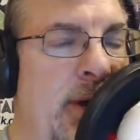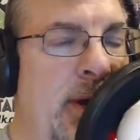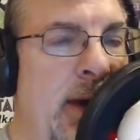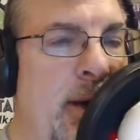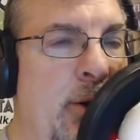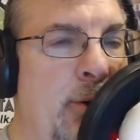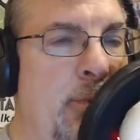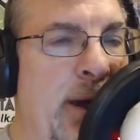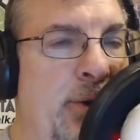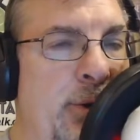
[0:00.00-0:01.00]
and our new
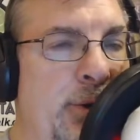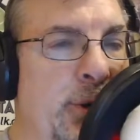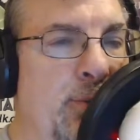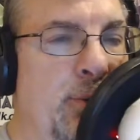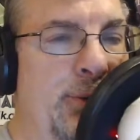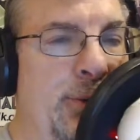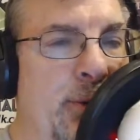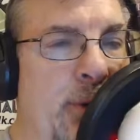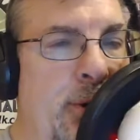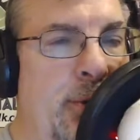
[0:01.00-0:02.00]
patrons, the Bruce
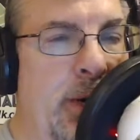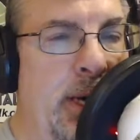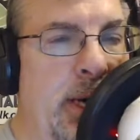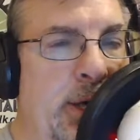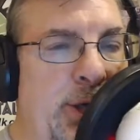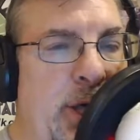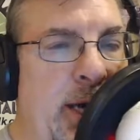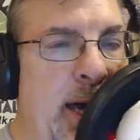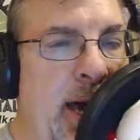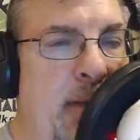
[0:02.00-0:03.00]
Zero,
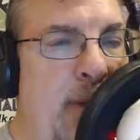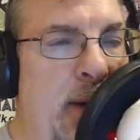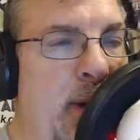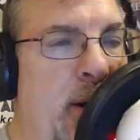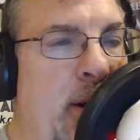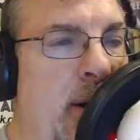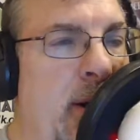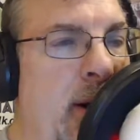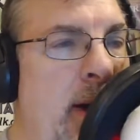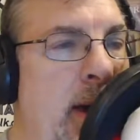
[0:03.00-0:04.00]
EGK PBR,
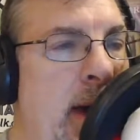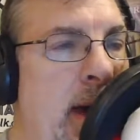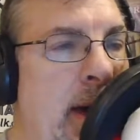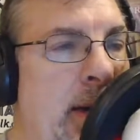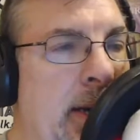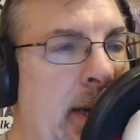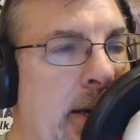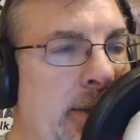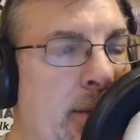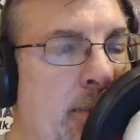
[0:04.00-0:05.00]
and
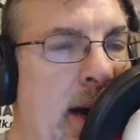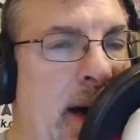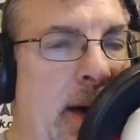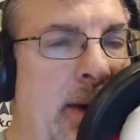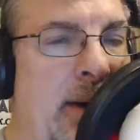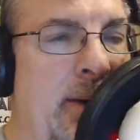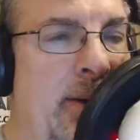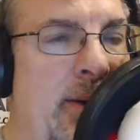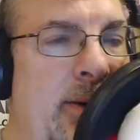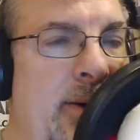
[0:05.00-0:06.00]
Casamaya.
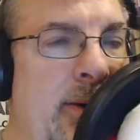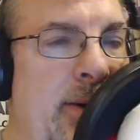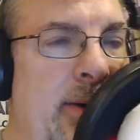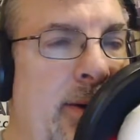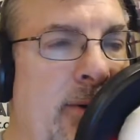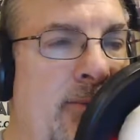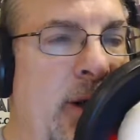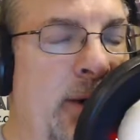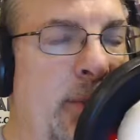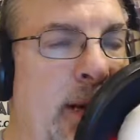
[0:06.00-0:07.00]
If you'd
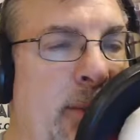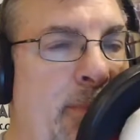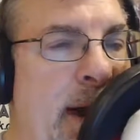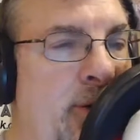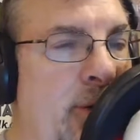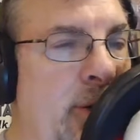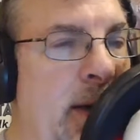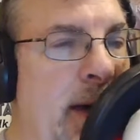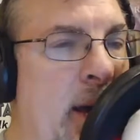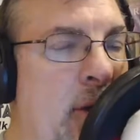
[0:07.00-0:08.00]
like to become a patron,
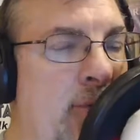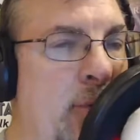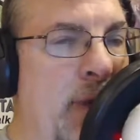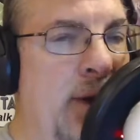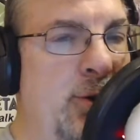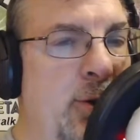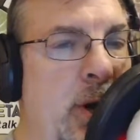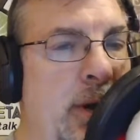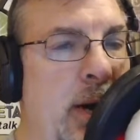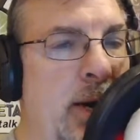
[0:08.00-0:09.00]
head on over to
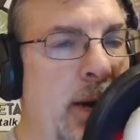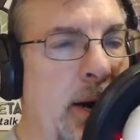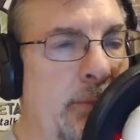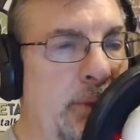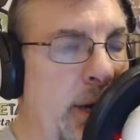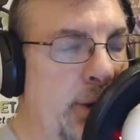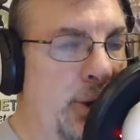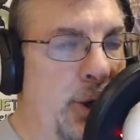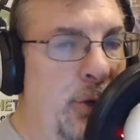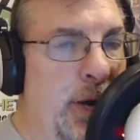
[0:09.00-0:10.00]

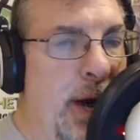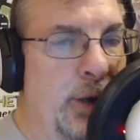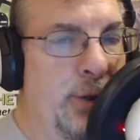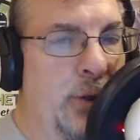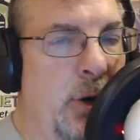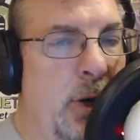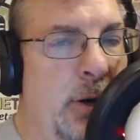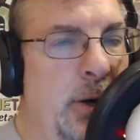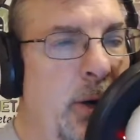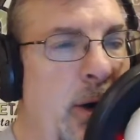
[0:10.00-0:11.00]
patreon.com/geocachetalk
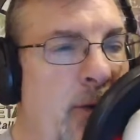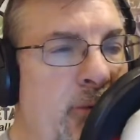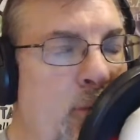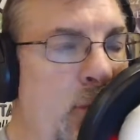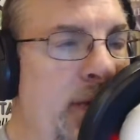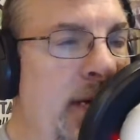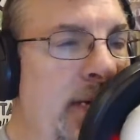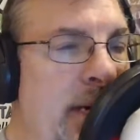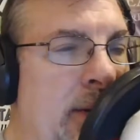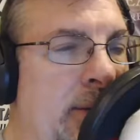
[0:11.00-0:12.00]
for more
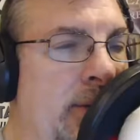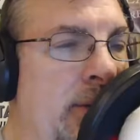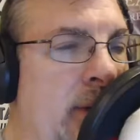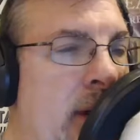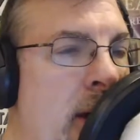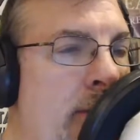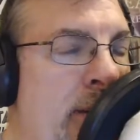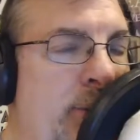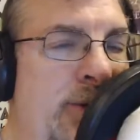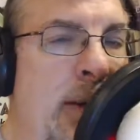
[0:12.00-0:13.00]
details.
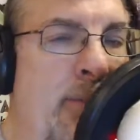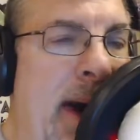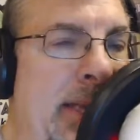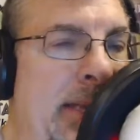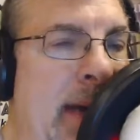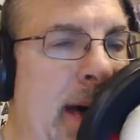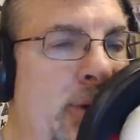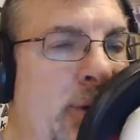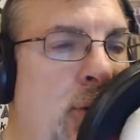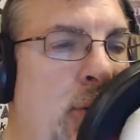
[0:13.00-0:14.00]
Patrons get path tags,
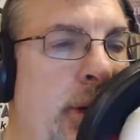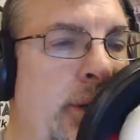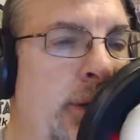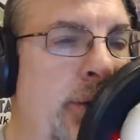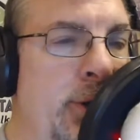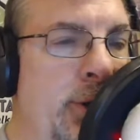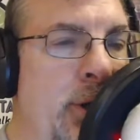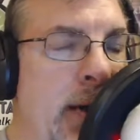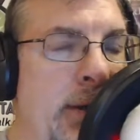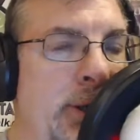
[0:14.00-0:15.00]
coins, other
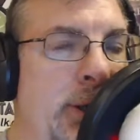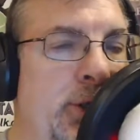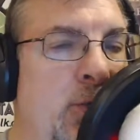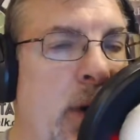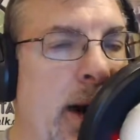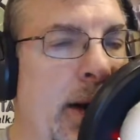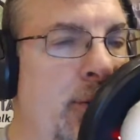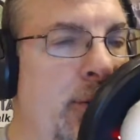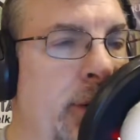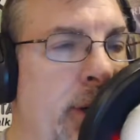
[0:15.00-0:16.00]
geocaching swag
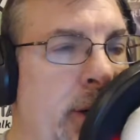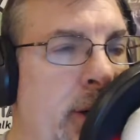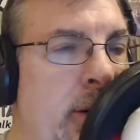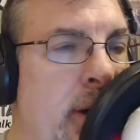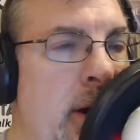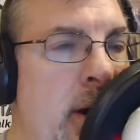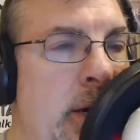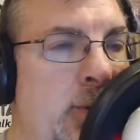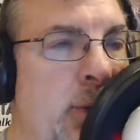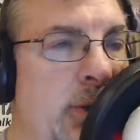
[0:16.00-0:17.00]
during the year,
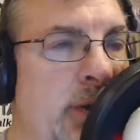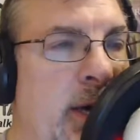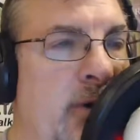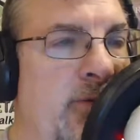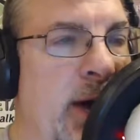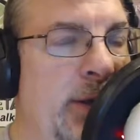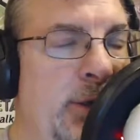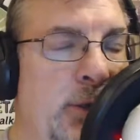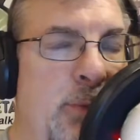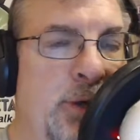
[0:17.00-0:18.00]
as well as invites to
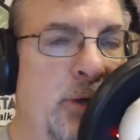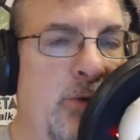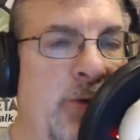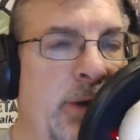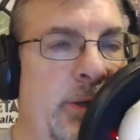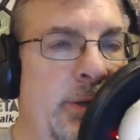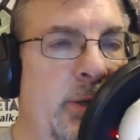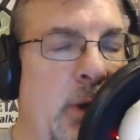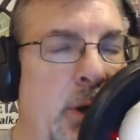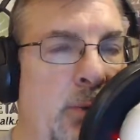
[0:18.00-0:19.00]
special events
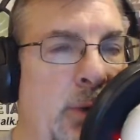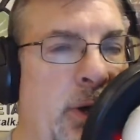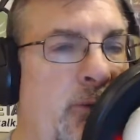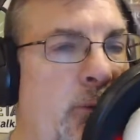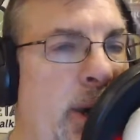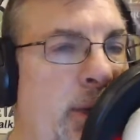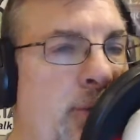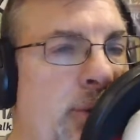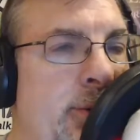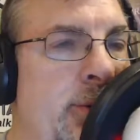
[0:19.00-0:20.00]
only for
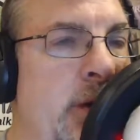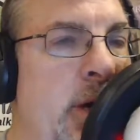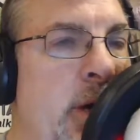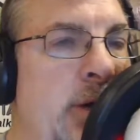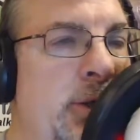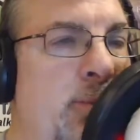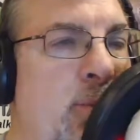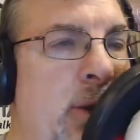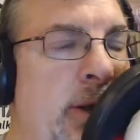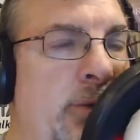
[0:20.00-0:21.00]
patrons.
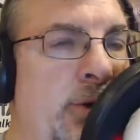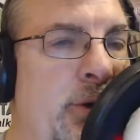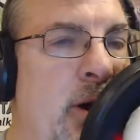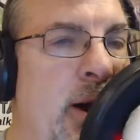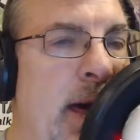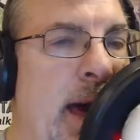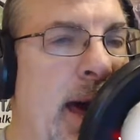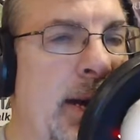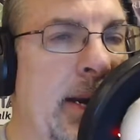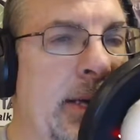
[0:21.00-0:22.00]
Support levels start
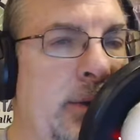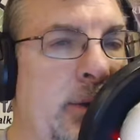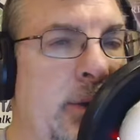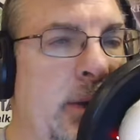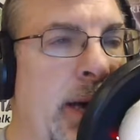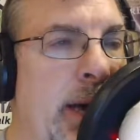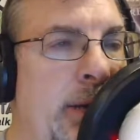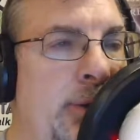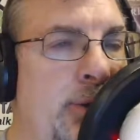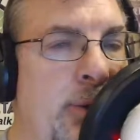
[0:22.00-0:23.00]
at as little
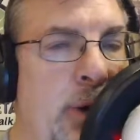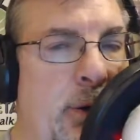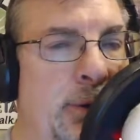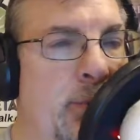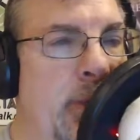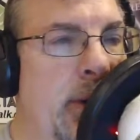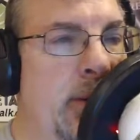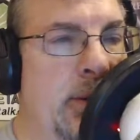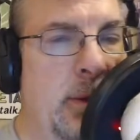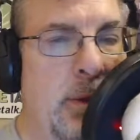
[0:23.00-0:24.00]
as $3 a month.